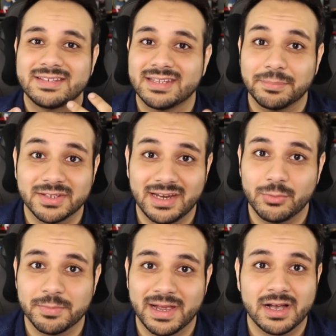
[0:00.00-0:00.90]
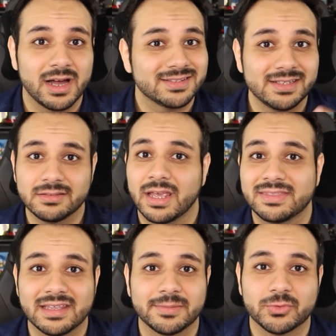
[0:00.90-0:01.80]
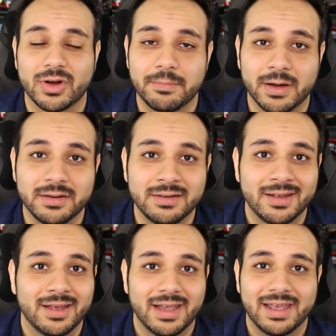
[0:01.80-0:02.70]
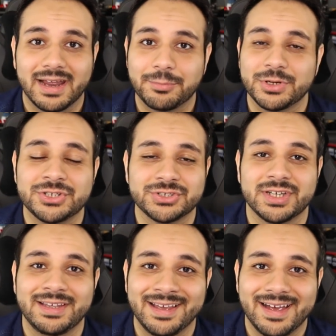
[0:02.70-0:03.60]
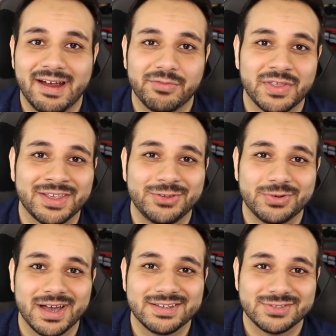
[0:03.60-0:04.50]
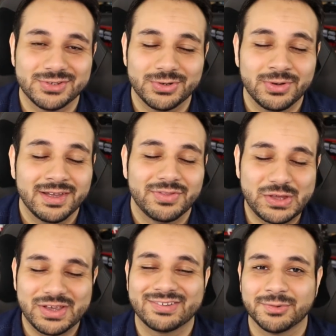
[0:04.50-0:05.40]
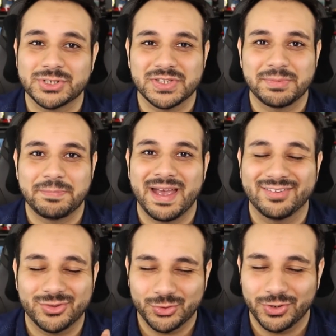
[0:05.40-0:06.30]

and stay up to date with my content, hit that subscribe button. And I appreciate everything you guys do. Thank you guys so much for letting me pass